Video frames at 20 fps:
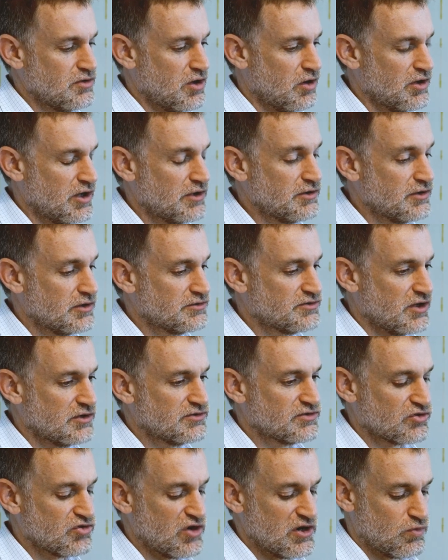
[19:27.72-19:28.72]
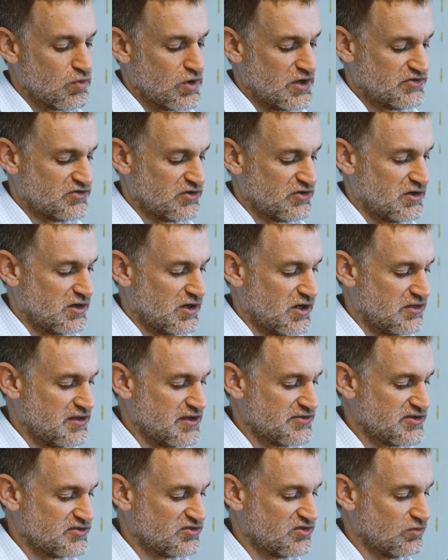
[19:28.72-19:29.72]
No, it's a great question. And I
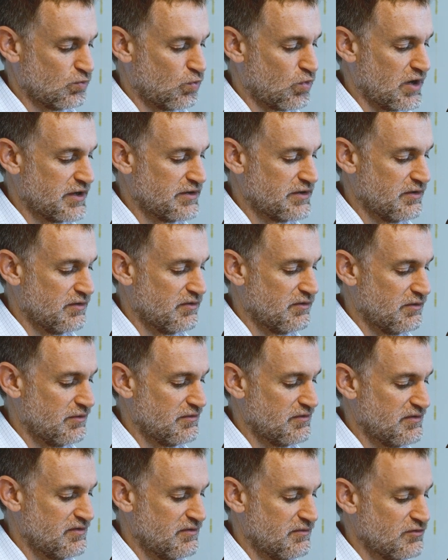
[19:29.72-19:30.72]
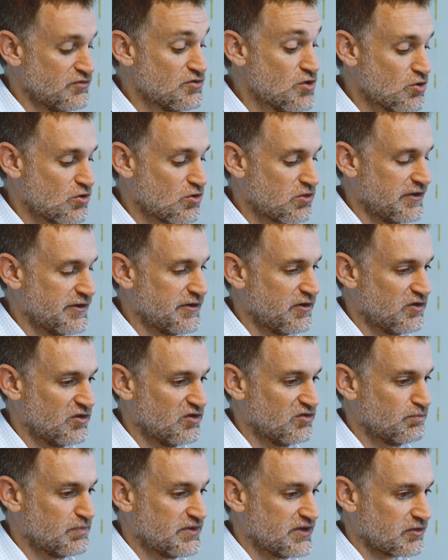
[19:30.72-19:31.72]
think this is why nuclear,
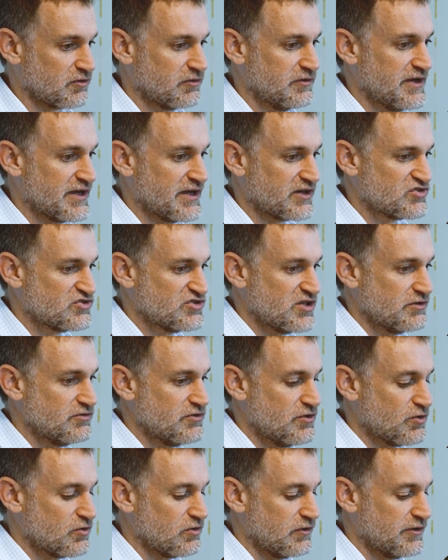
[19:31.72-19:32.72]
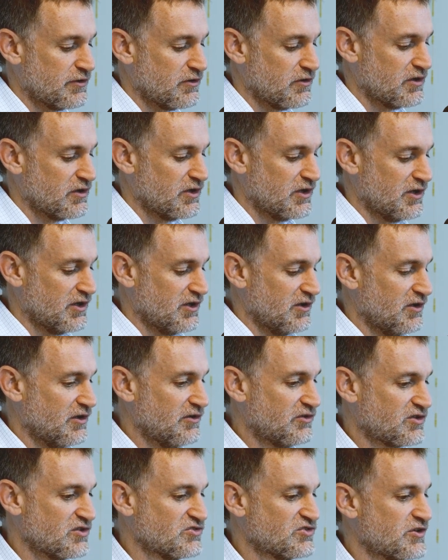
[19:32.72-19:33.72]
and particularly next-gen nuclear,
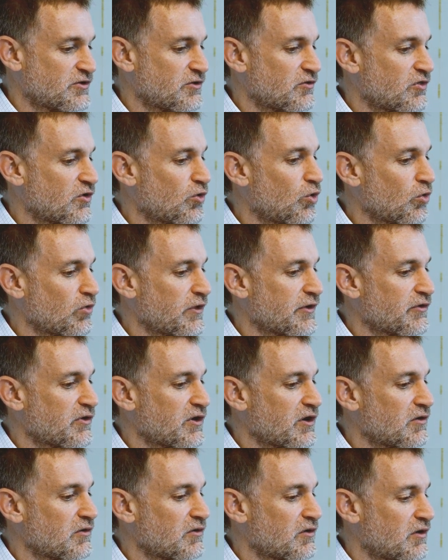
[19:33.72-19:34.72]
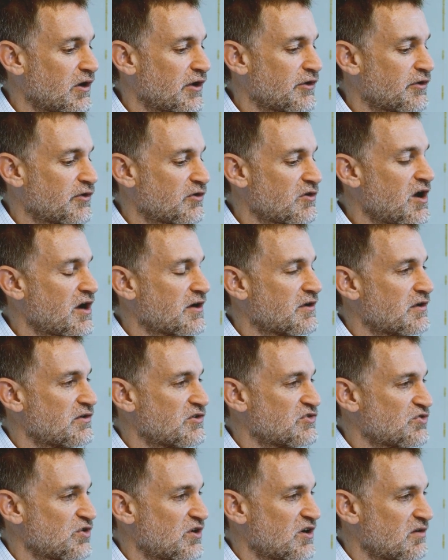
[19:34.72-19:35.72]
is considered the holy grail, right? You're not
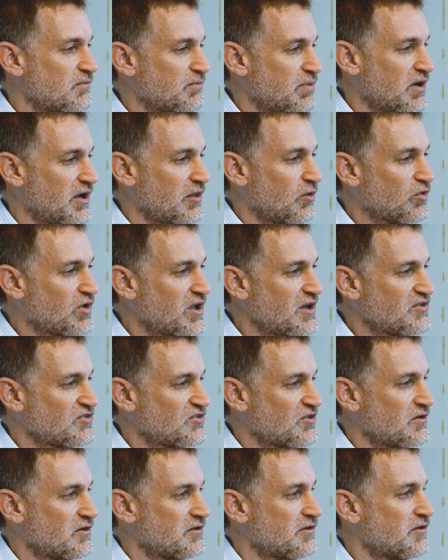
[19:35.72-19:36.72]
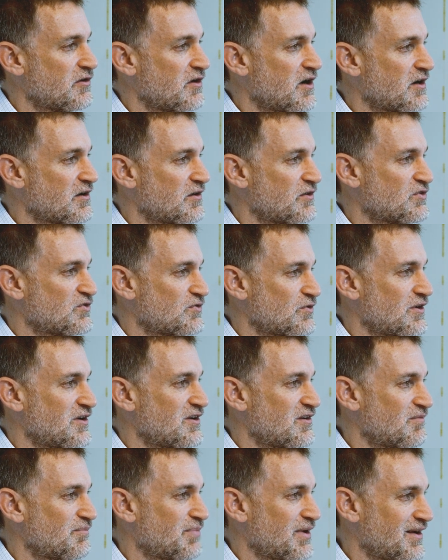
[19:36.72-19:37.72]
constrained by location. You're not
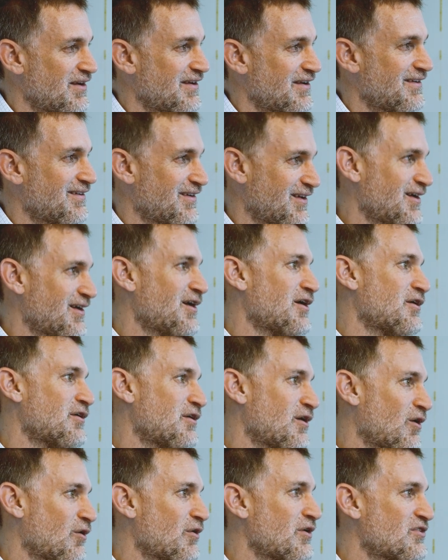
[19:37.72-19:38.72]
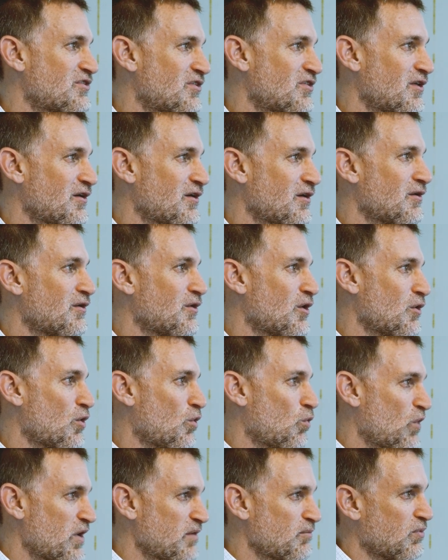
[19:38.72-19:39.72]
constrained by, is the
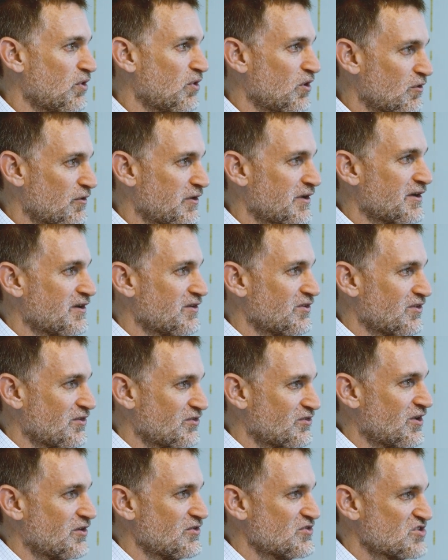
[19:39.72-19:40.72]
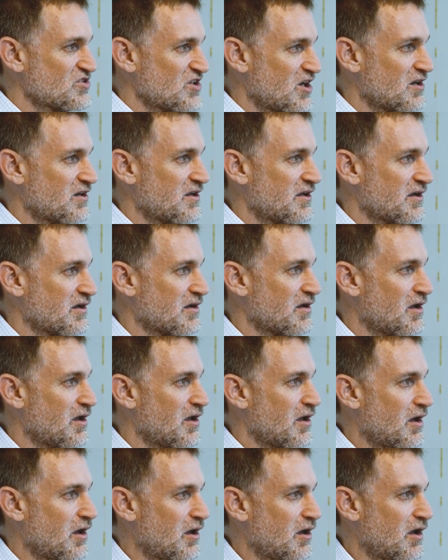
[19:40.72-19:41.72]
wind blowing? Is the sun shining?
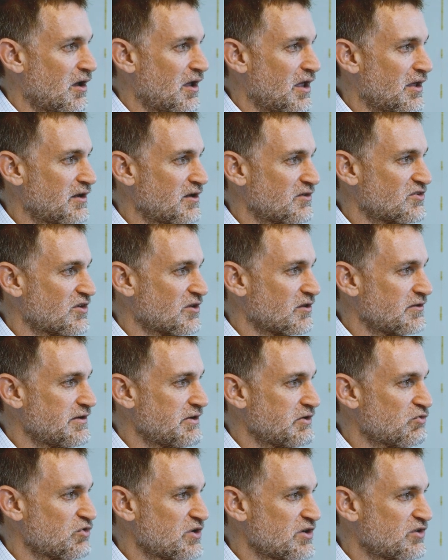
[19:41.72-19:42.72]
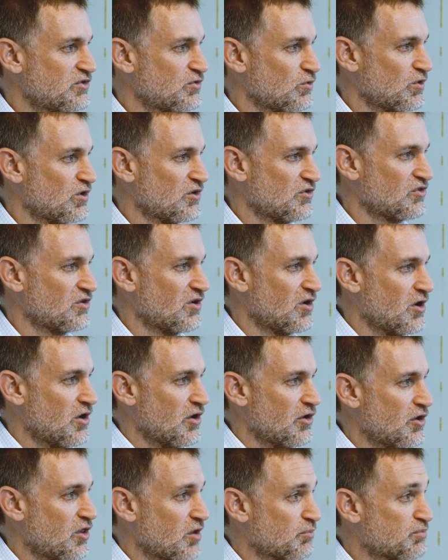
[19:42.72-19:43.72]
And it's a clean resource.
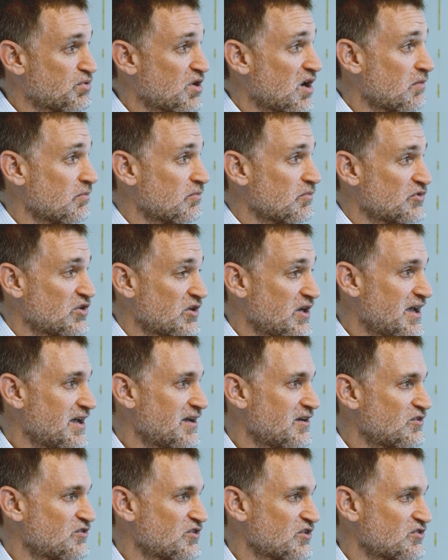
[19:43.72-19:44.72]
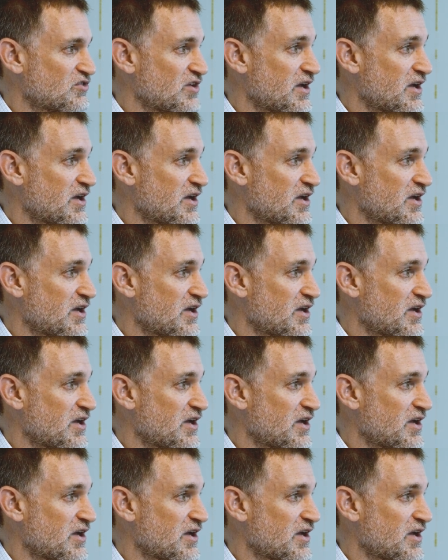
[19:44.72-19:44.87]
The problem today is just